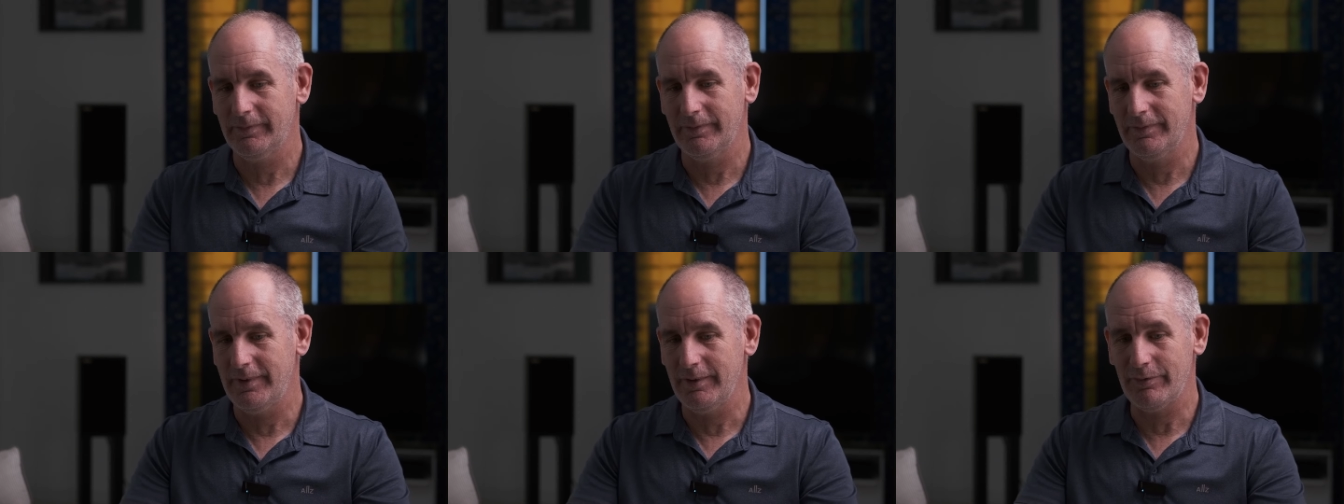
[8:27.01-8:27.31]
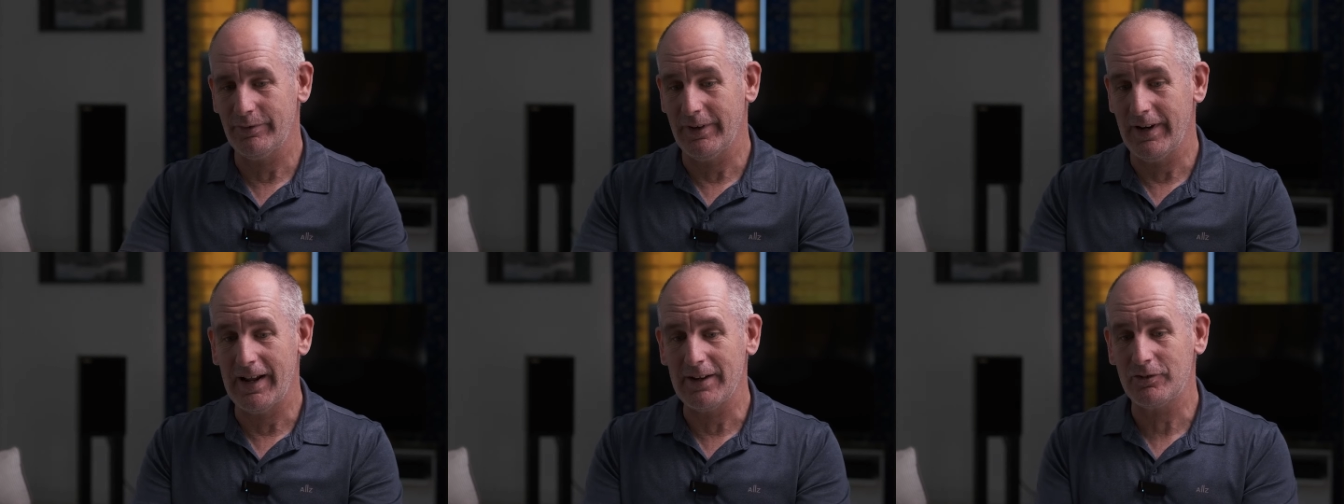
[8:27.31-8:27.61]

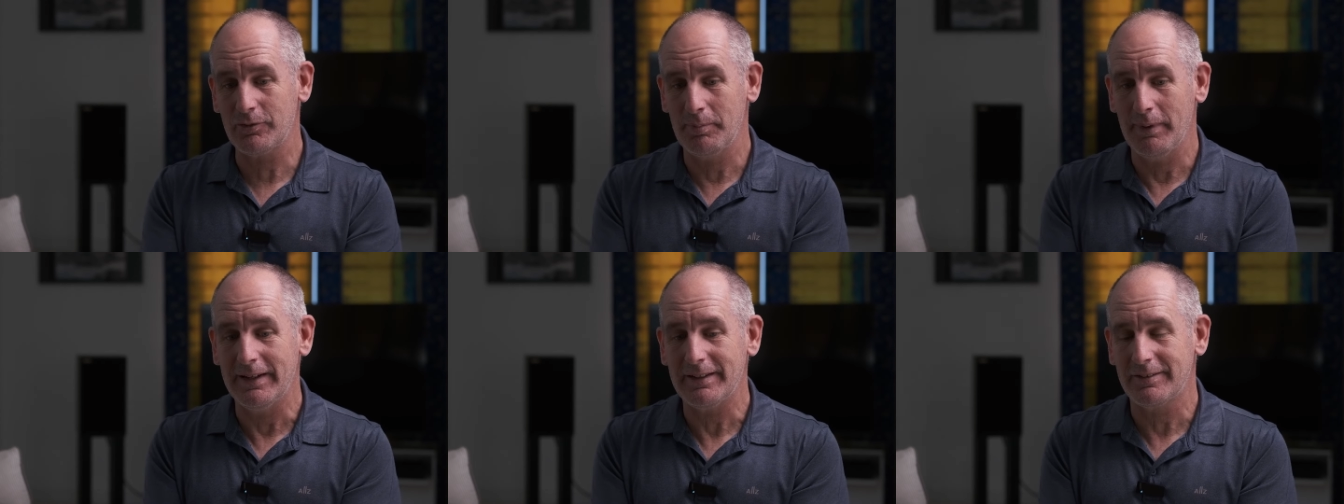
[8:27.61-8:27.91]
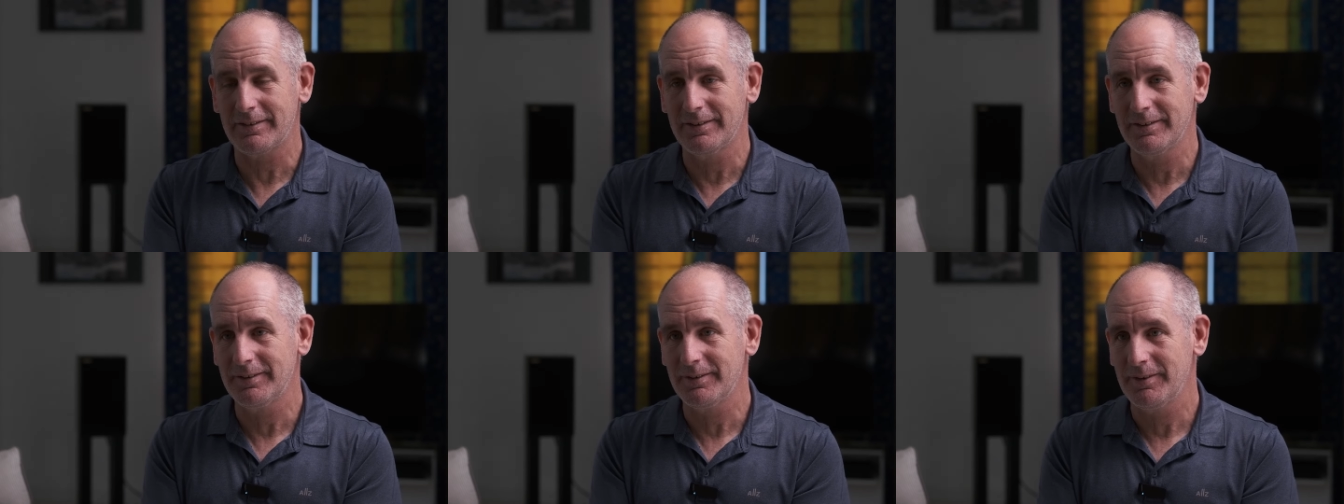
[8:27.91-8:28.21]
different
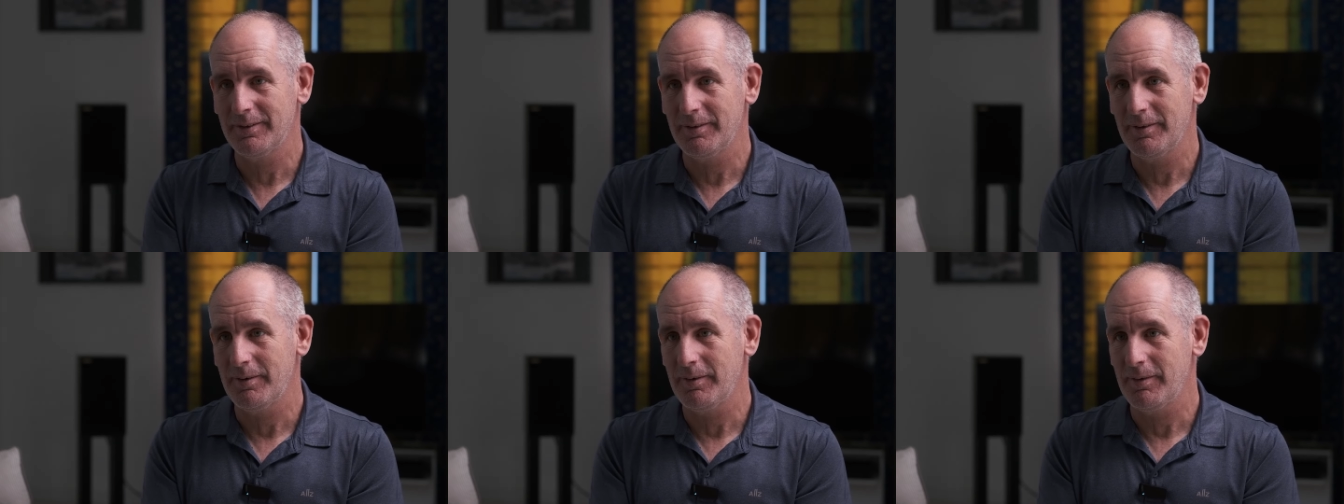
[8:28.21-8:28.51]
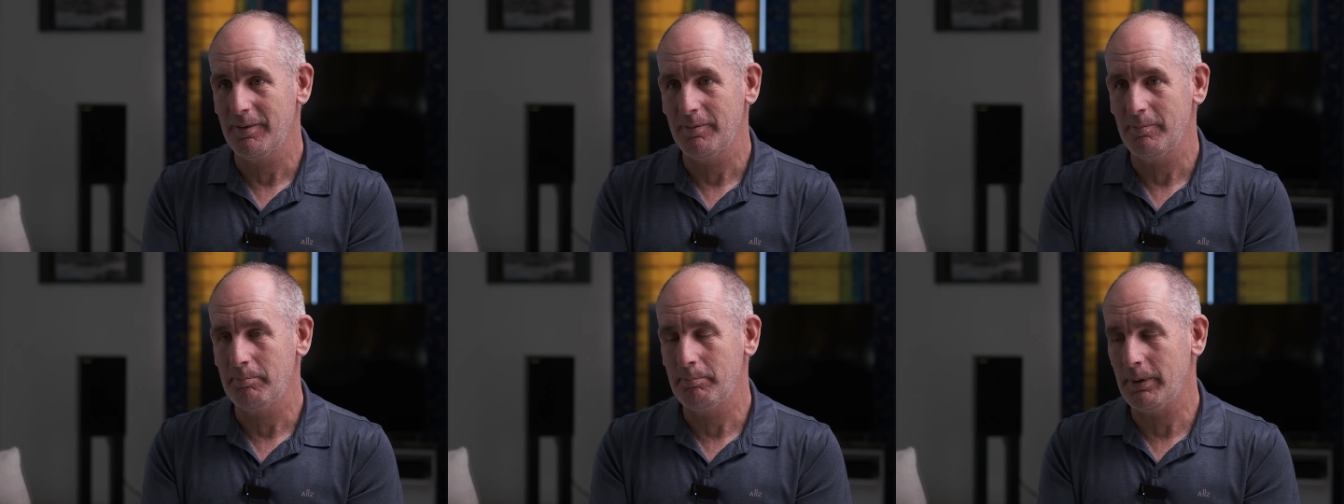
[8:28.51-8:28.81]
aspect. Yeah.
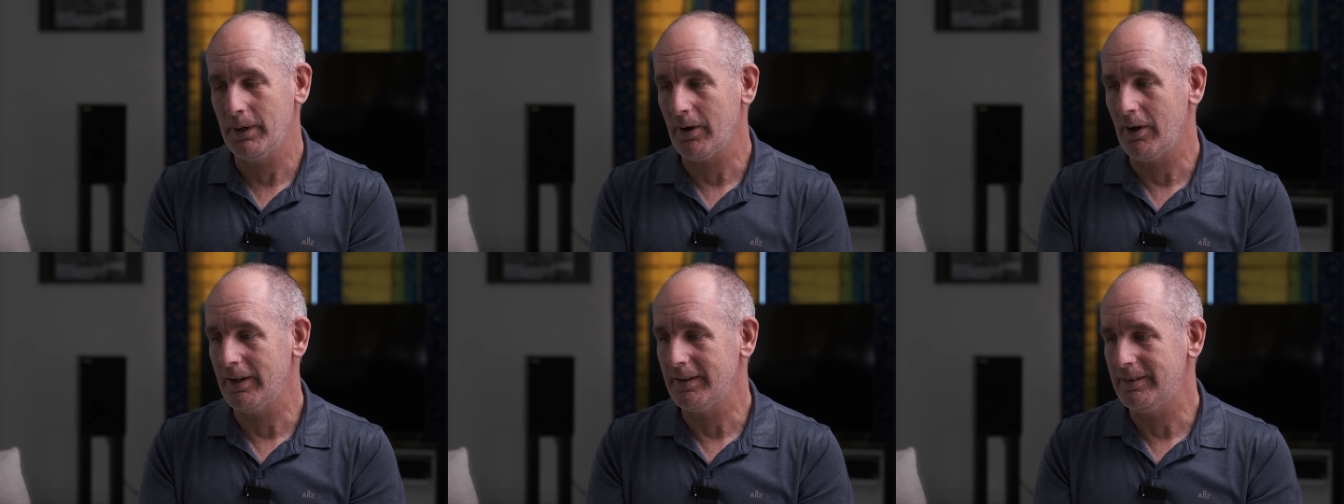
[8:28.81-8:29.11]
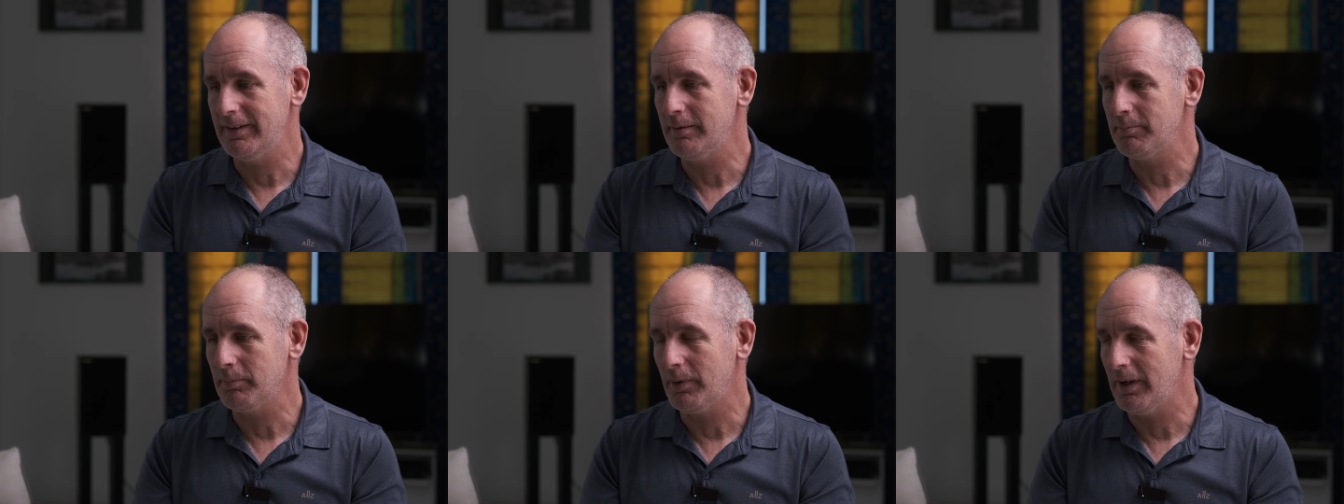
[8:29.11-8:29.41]
But I
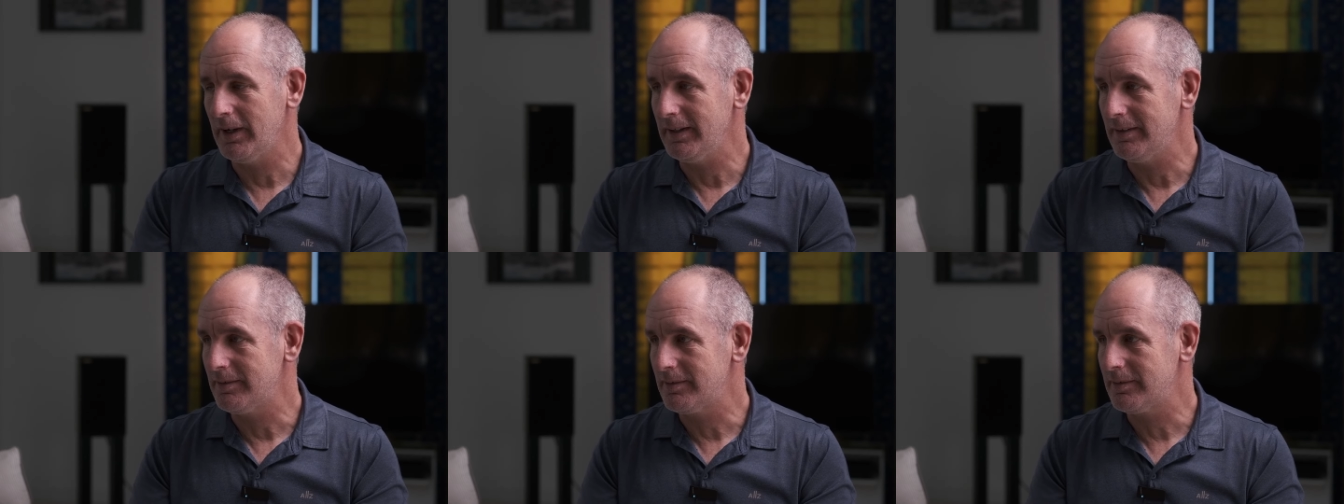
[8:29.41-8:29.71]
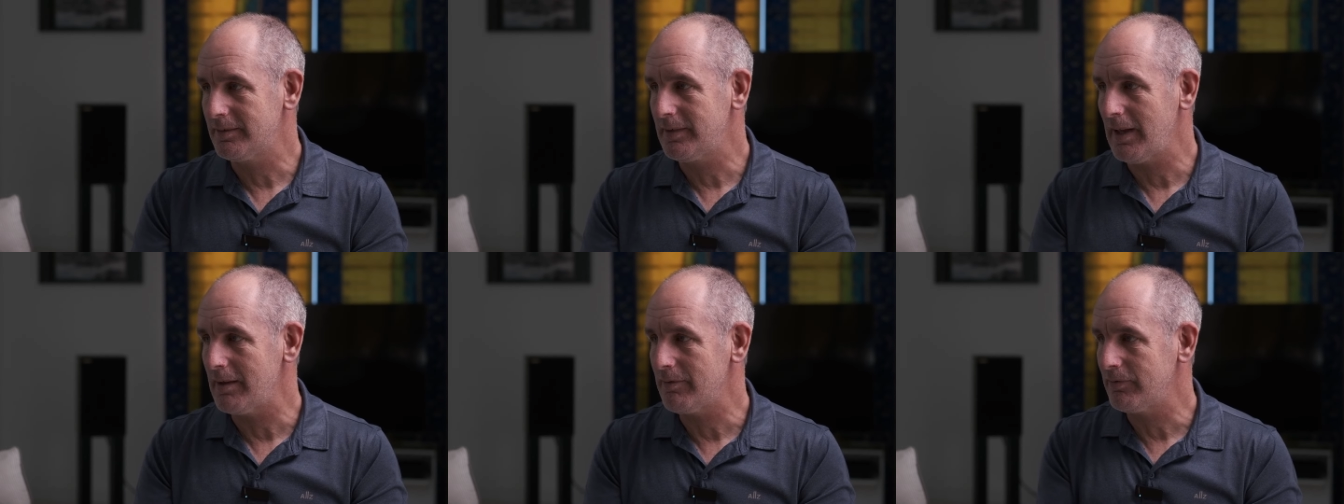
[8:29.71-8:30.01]
did my
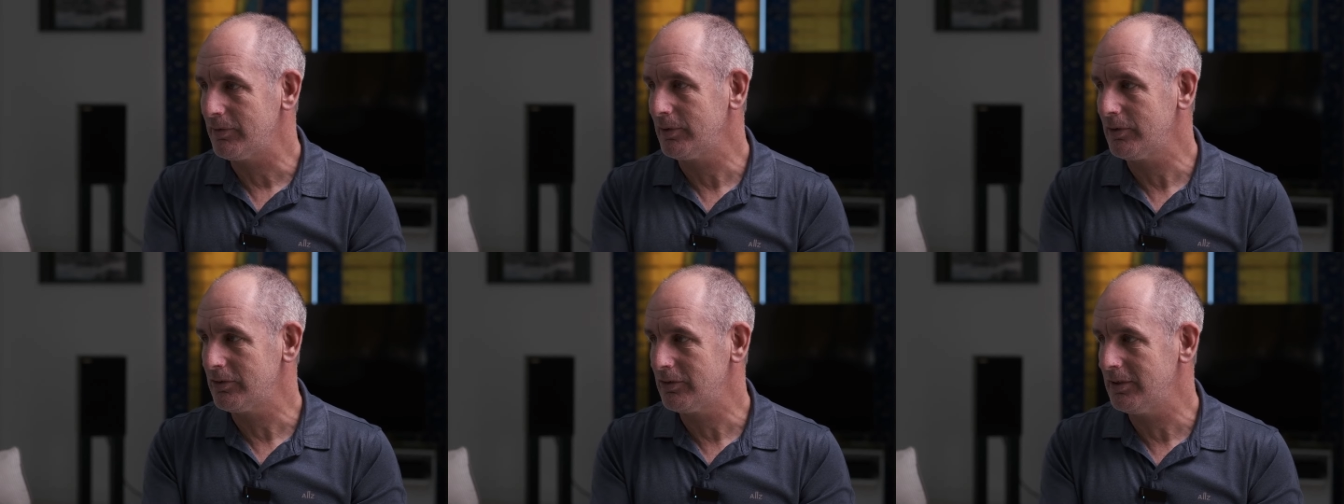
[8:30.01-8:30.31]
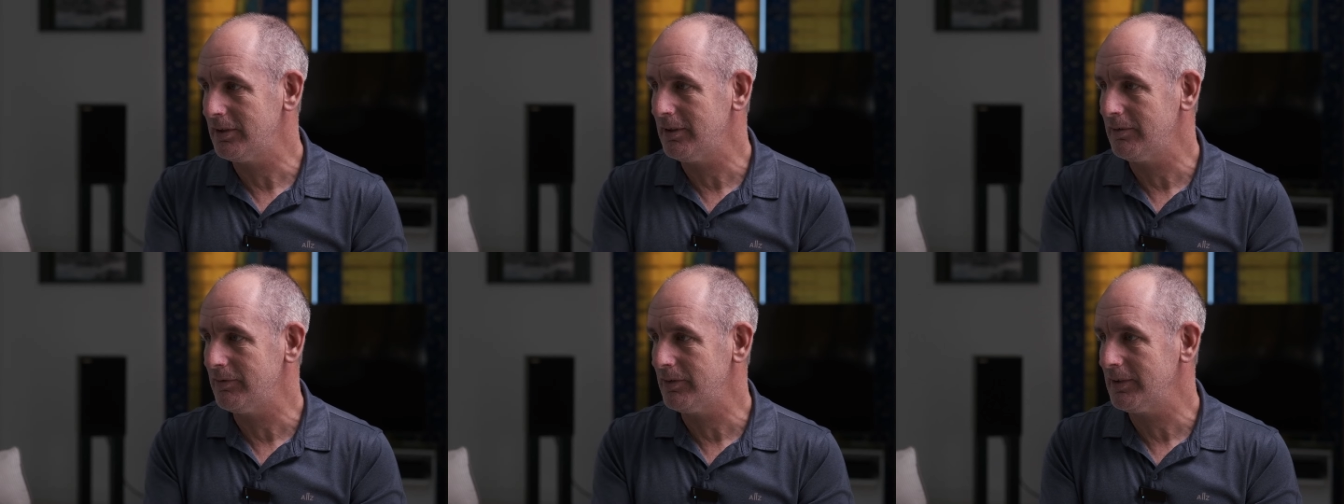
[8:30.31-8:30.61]
TEFL
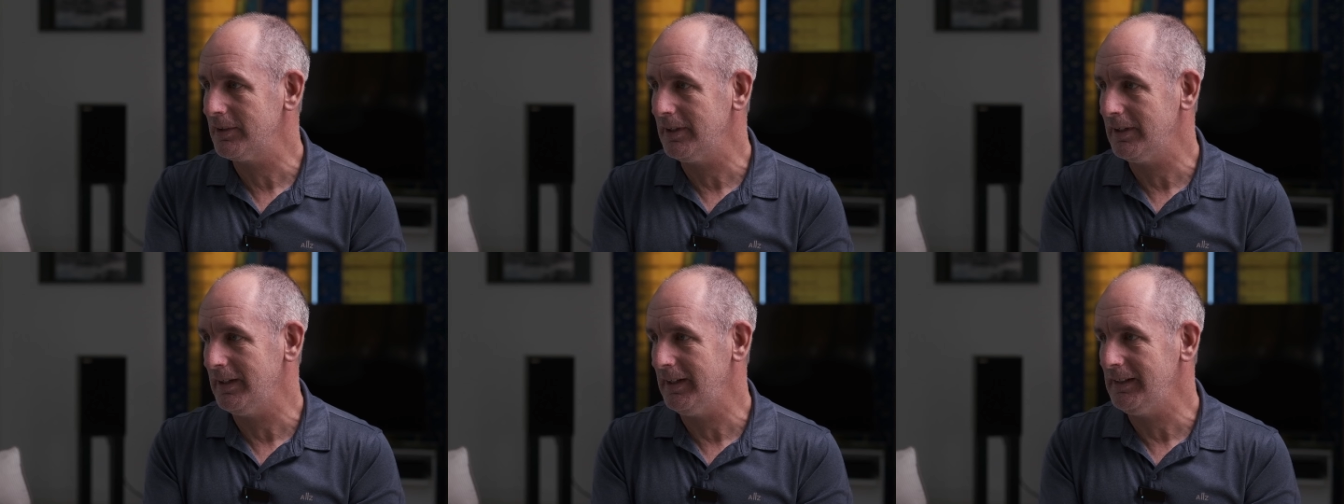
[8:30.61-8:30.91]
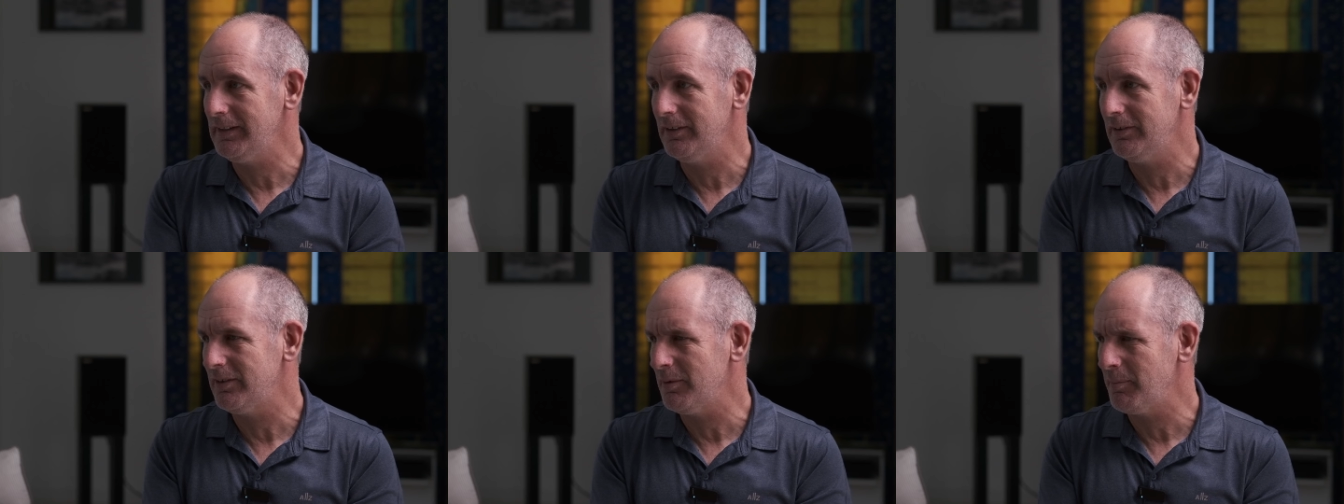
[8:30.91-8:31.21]
certificate in England